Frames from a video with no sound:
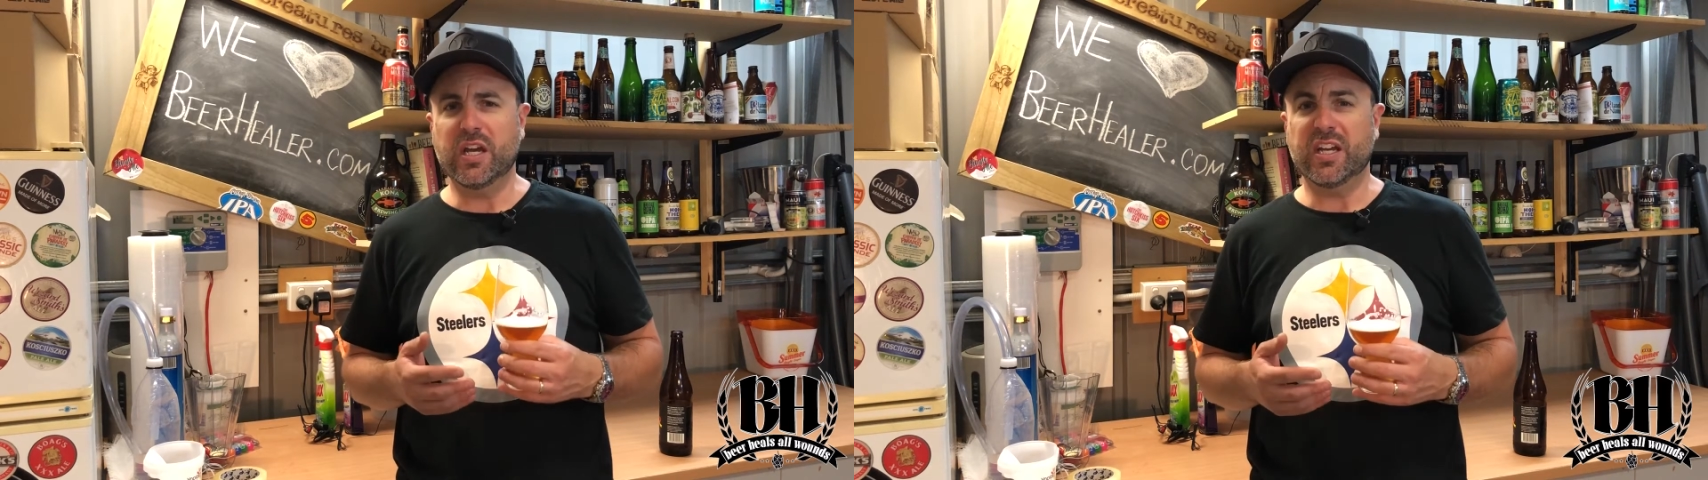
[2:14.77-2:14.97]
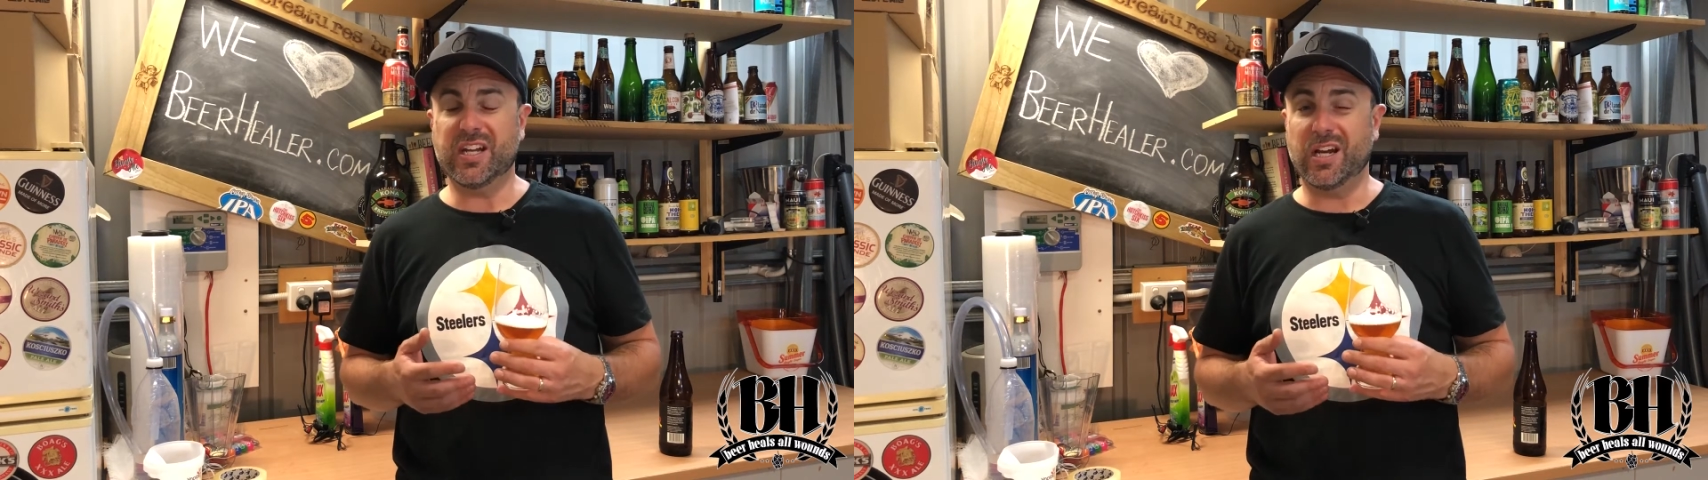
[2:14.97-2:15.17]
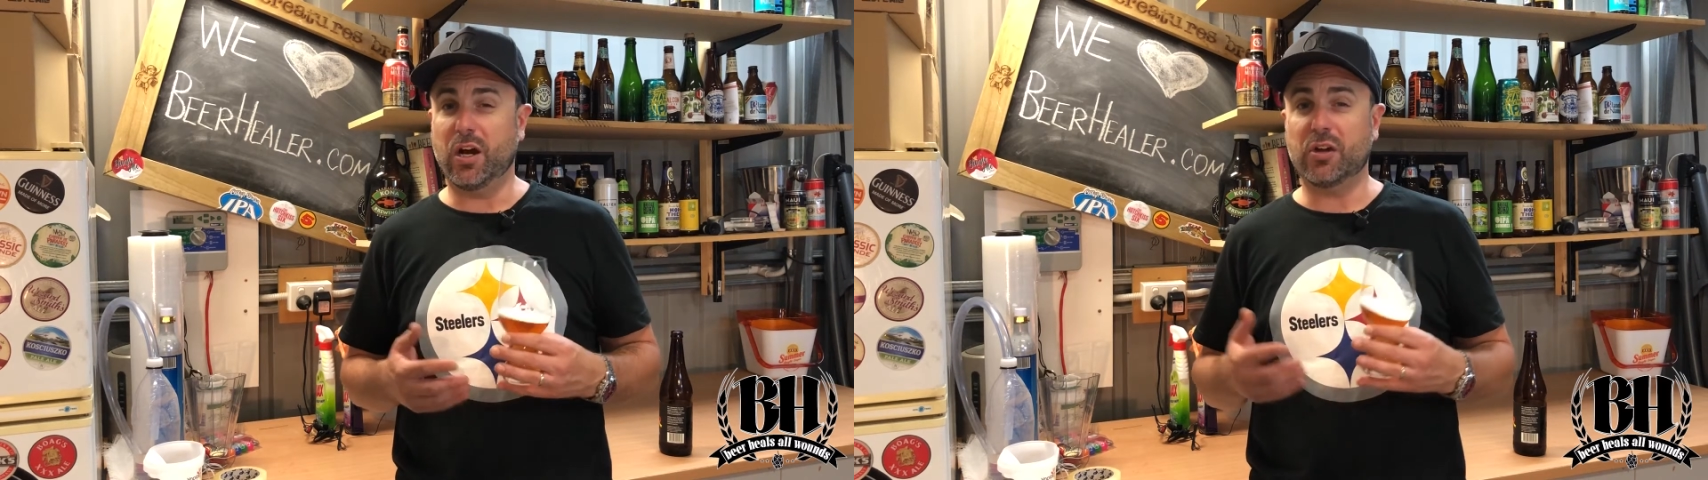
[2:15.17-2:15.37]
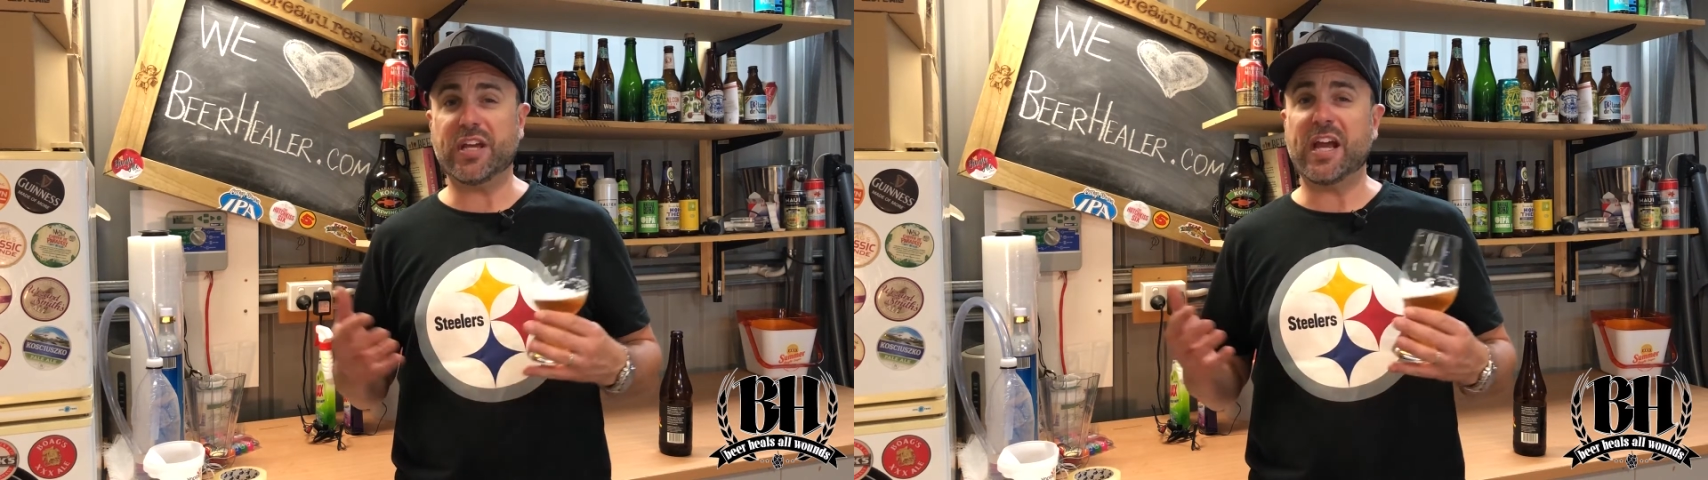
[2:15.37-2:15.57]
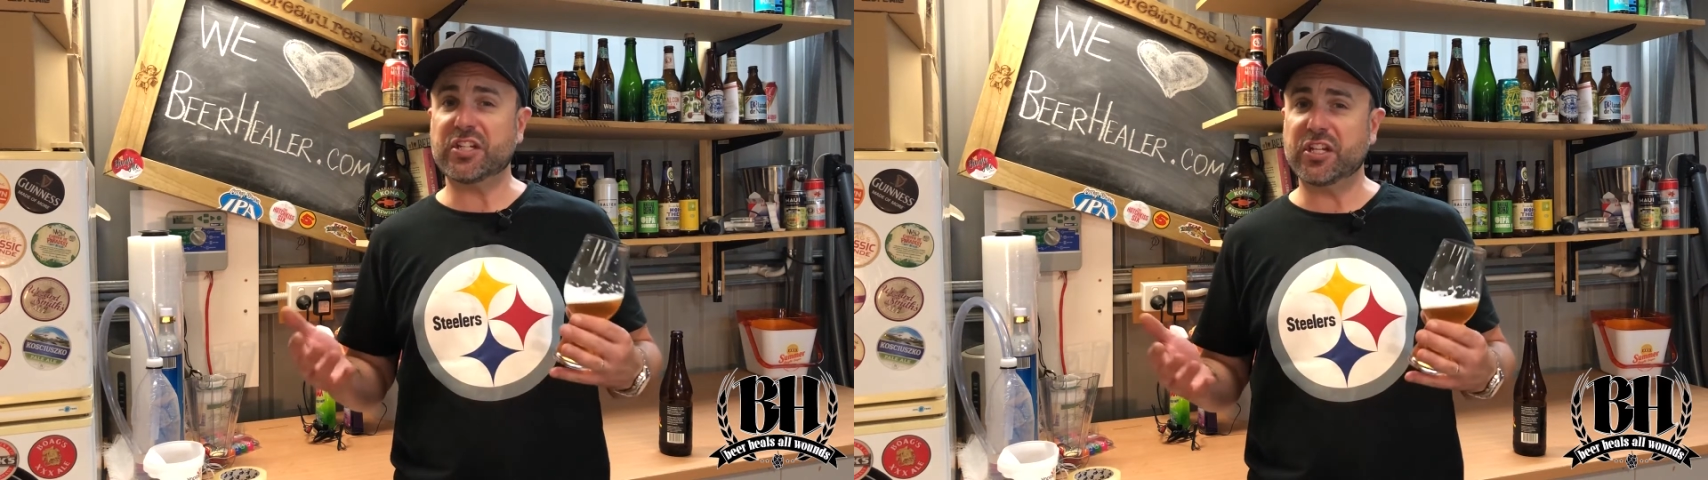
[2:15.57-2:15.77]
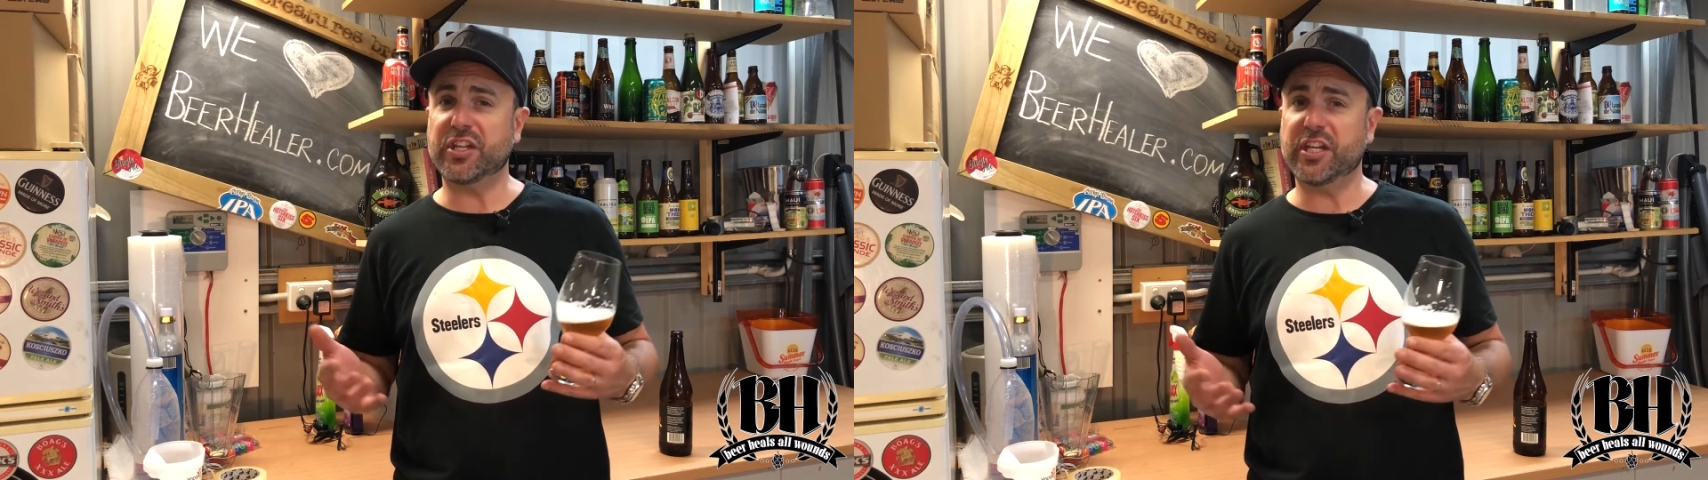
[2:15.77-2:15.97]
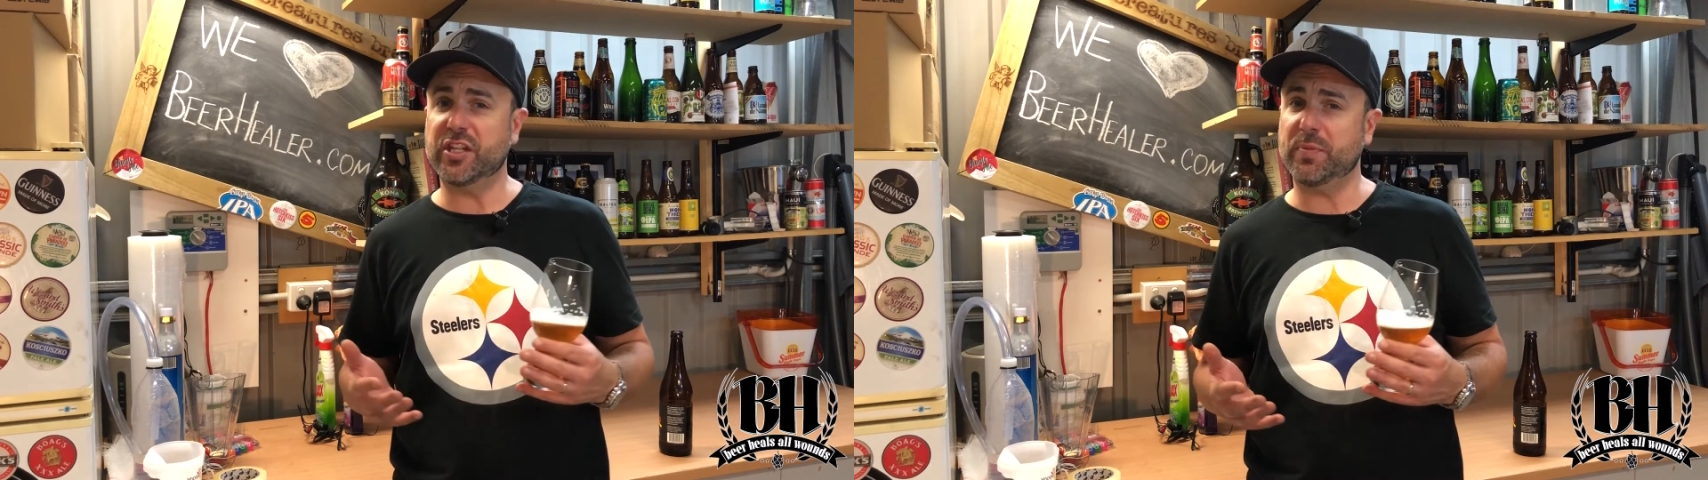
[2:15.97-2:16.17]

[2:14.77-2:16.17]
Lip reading: You know, I was actually thinking